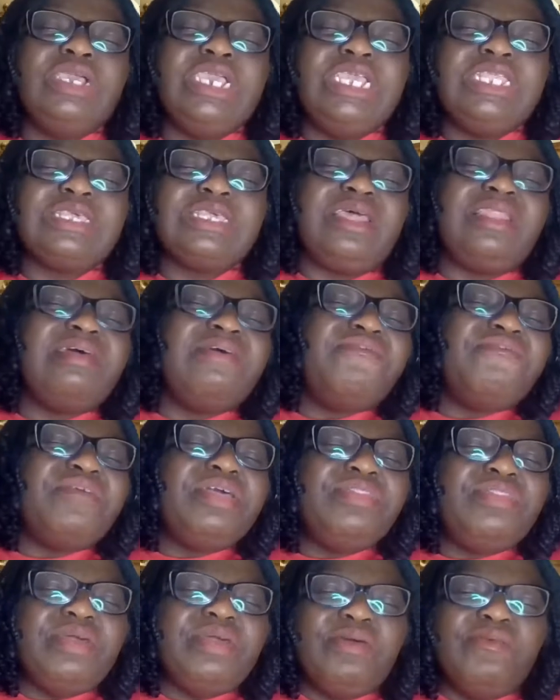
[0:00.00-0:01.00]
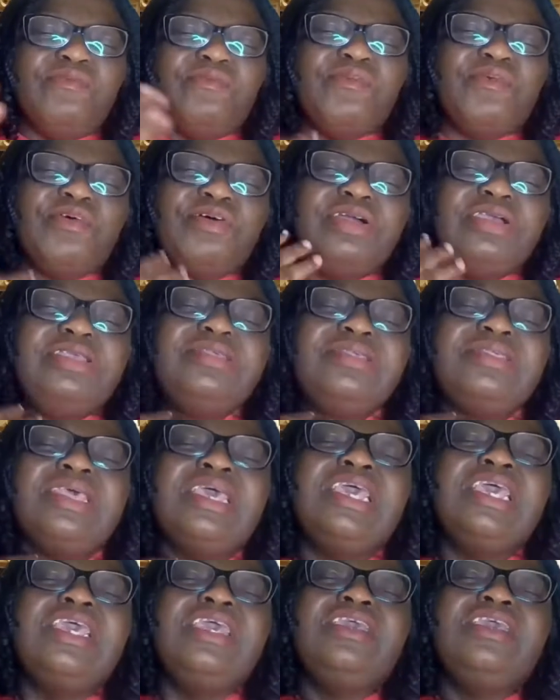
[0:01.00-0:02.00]
it can affect their voice.
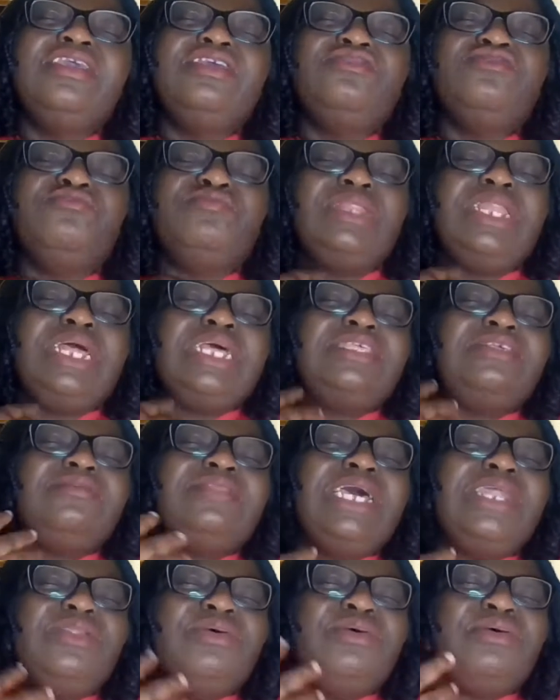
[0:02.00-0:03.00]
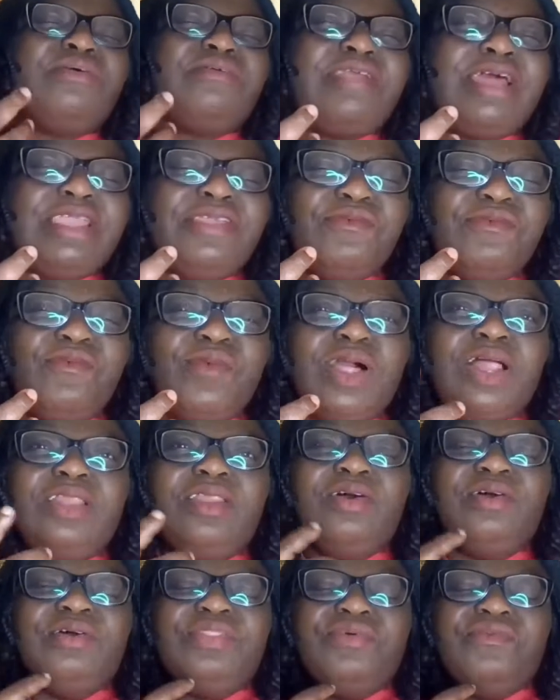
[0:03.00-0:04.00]
It will be like if they are not crying
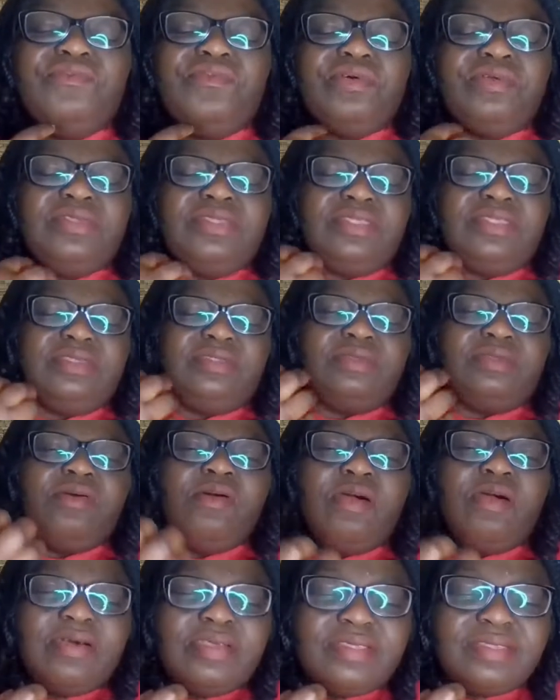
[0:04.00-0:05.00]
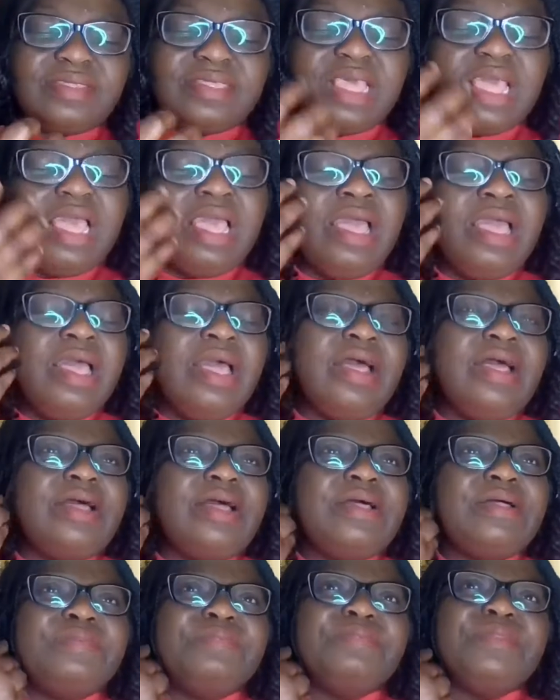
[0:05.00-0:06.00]
well or the voice is hoarse.
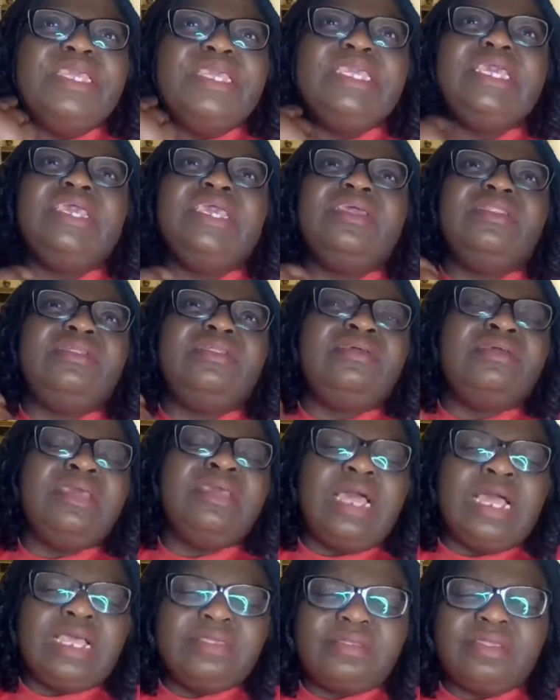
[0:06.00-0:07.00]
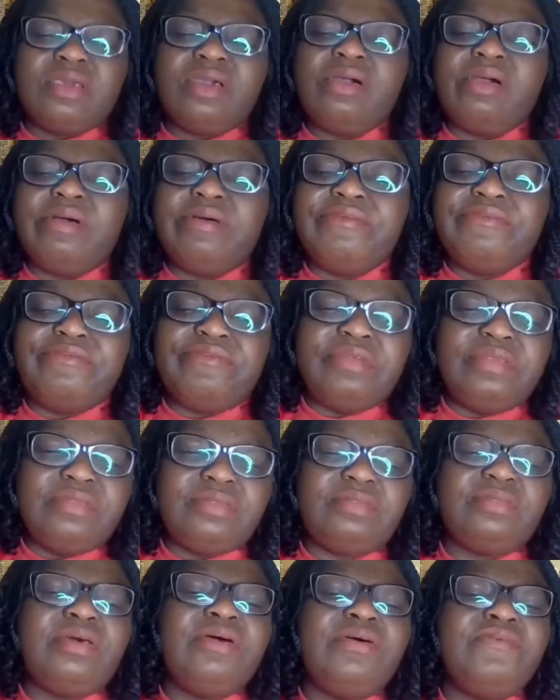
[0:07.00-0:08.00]
Again, as the cough
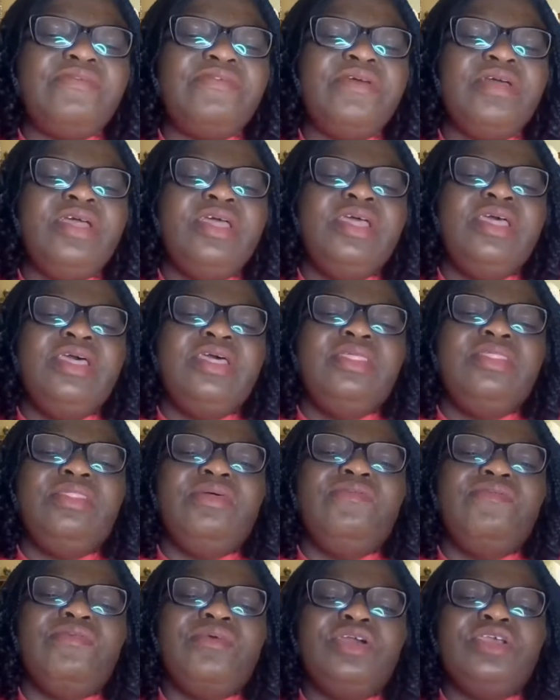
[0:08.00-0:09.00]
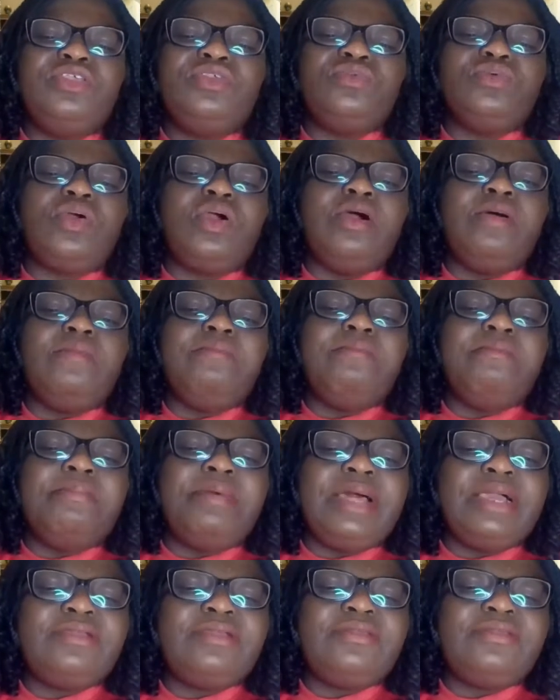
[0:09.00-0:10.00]
resolves, the voice will come
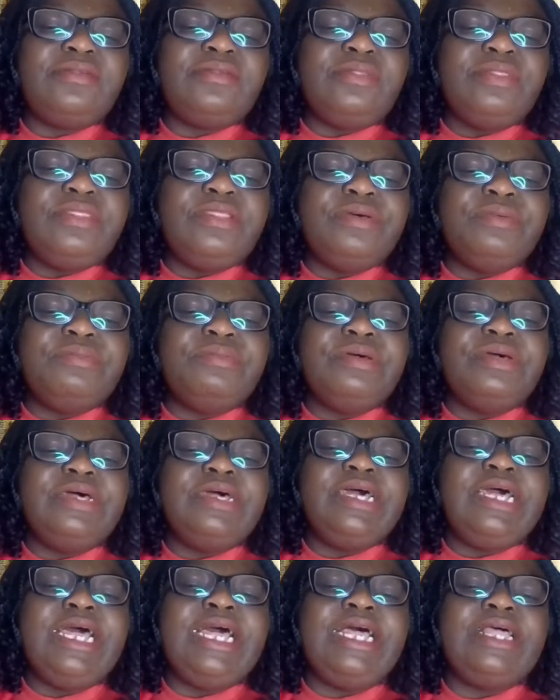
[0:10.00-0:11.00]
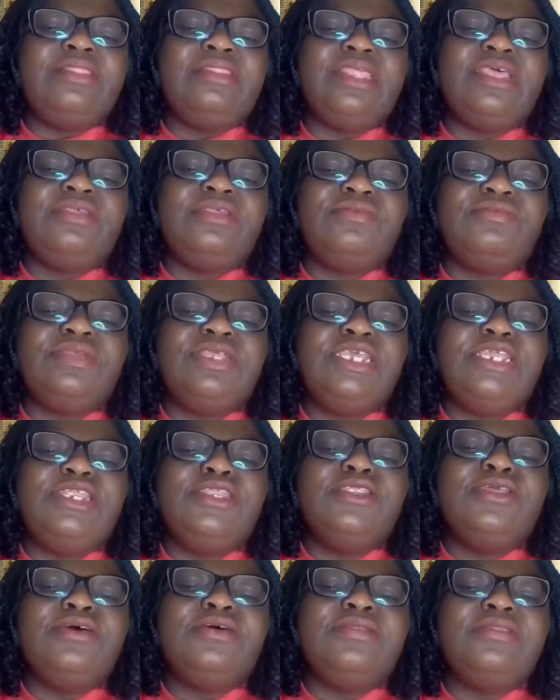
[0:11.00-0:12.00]
back to normal, and there's really
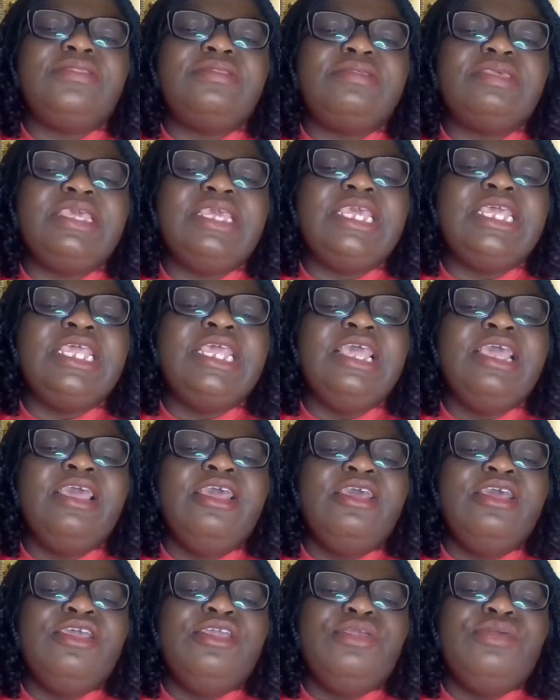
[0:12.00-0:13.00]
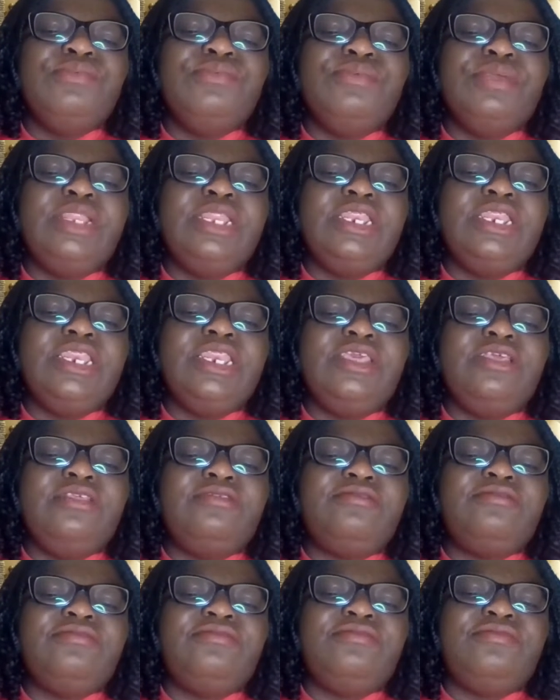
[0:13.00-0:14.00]
nothing you really need
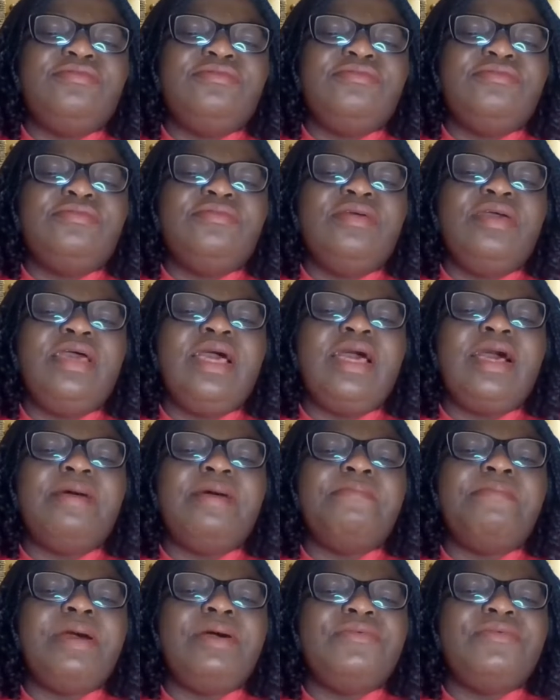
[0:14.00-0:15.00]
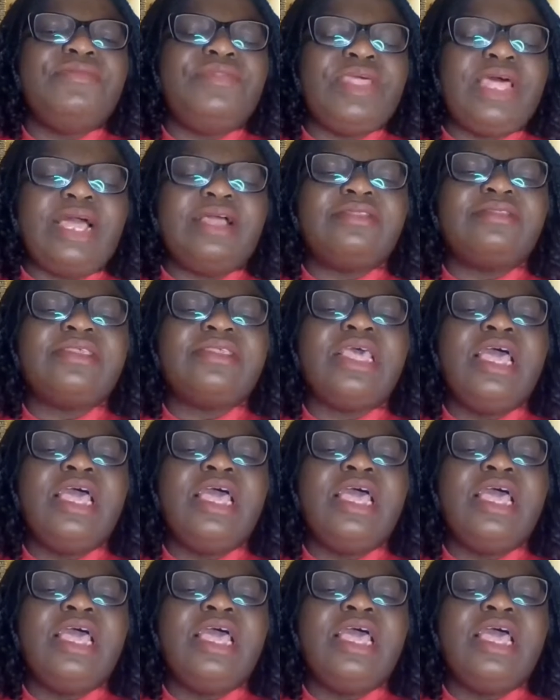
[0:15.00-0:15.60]
to do about that.